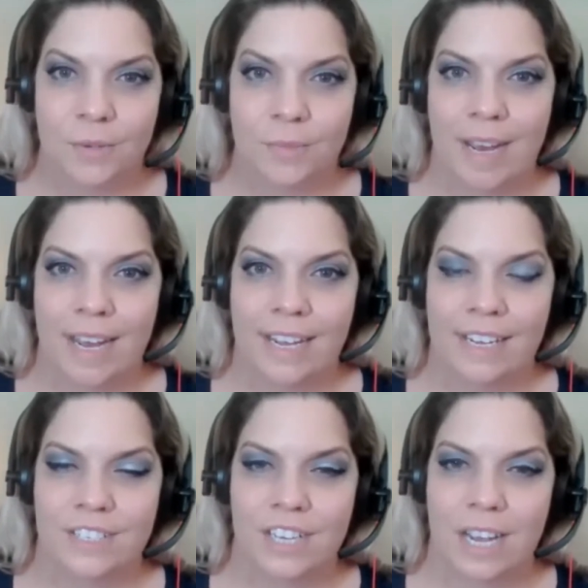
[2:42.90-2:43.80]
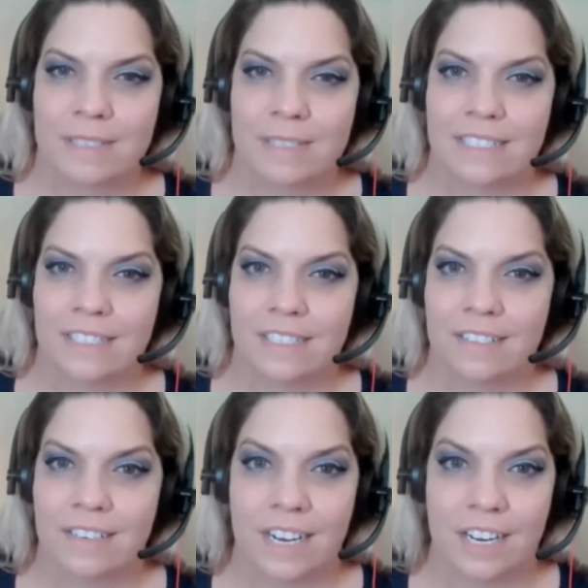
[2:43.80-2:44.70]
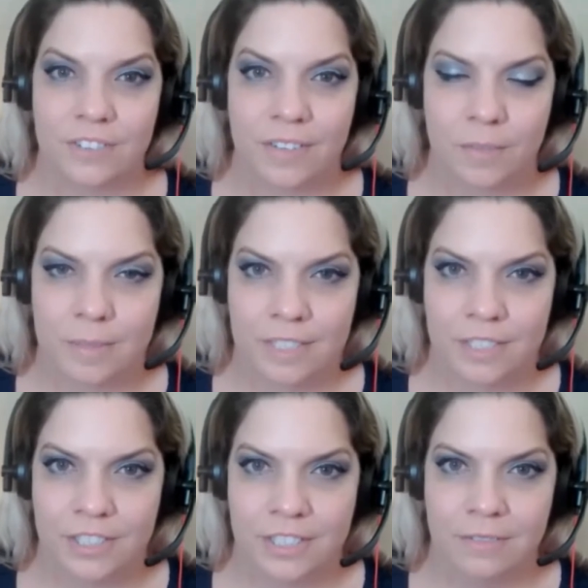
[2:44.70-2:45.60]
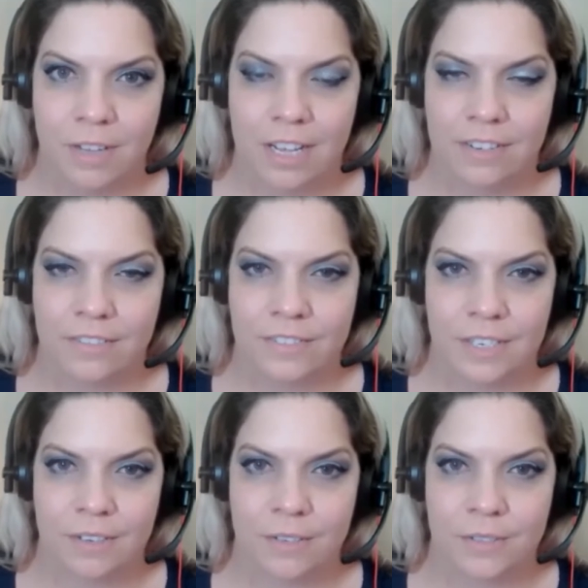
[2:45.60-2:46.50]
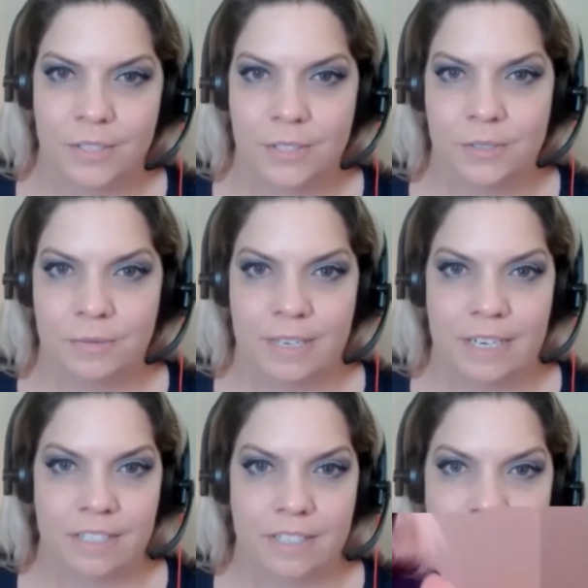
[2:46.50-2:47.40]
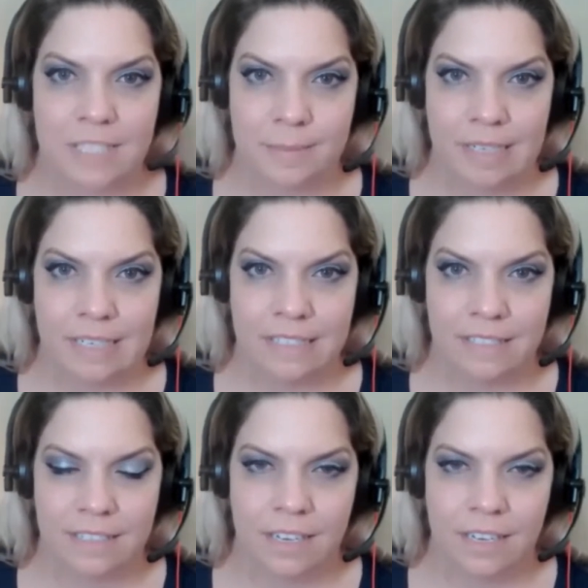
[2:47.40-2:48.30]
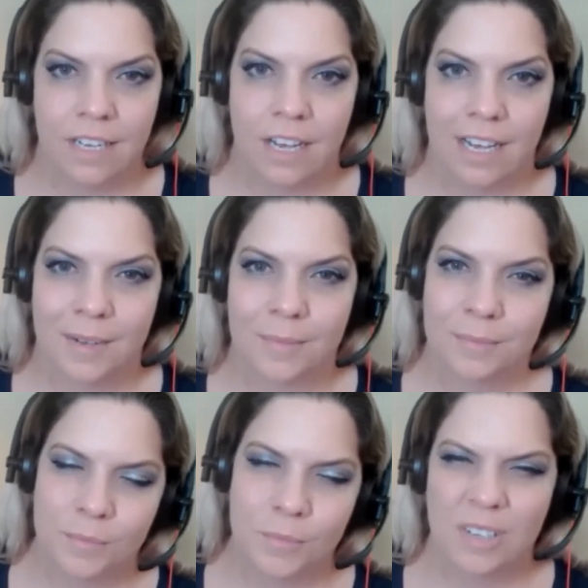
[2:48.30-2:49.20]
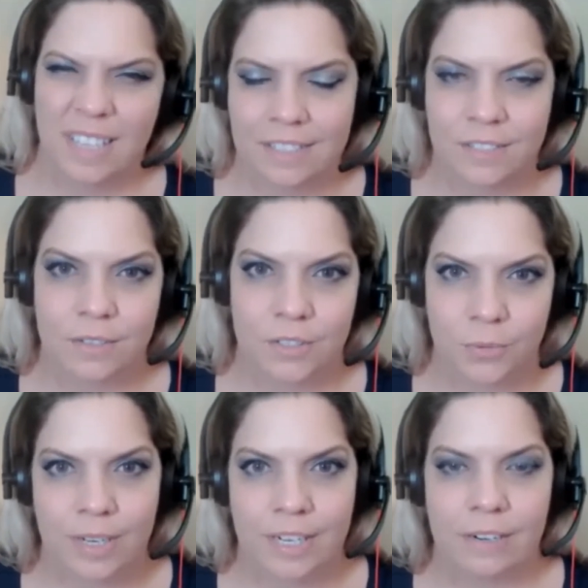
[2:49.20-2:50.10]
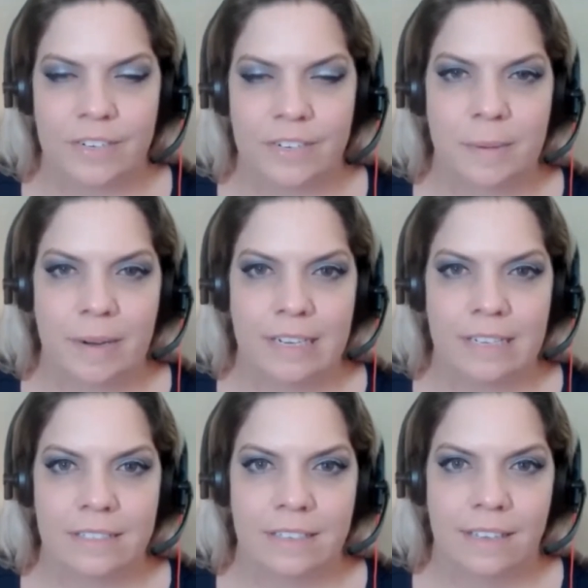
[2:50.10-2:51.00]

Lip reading: my job is considered an entry-level position of 0 to 3 years of experience, more like 0 to 1 year of experience.